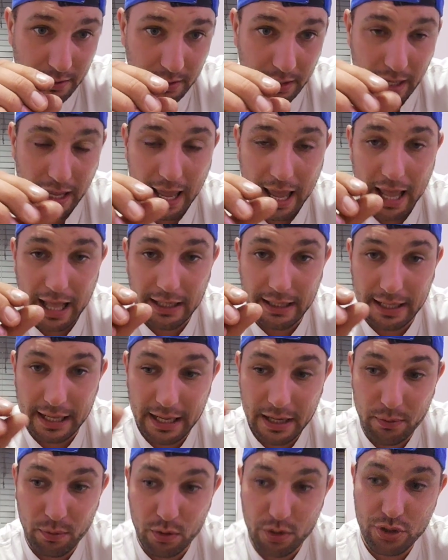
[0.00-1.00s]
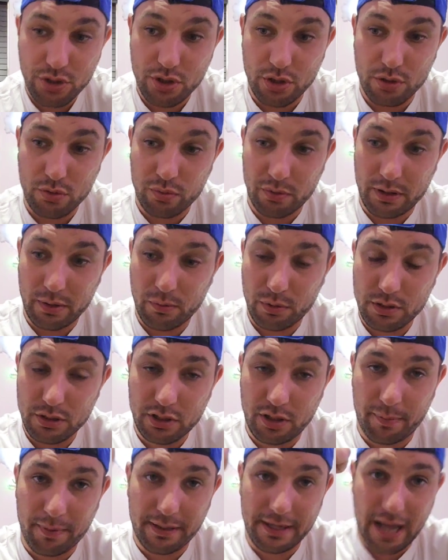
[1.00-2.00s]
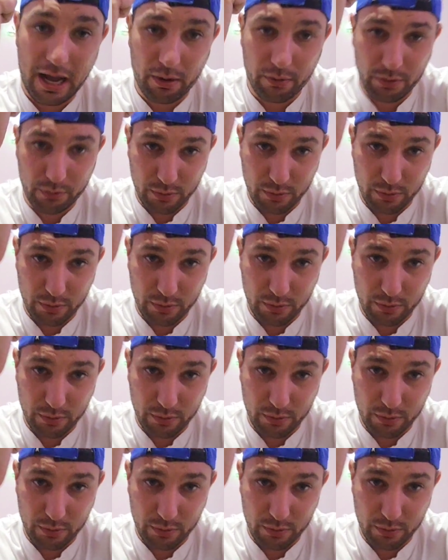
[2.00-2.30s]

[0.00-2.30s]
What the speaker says: And it was just, when it was coming down,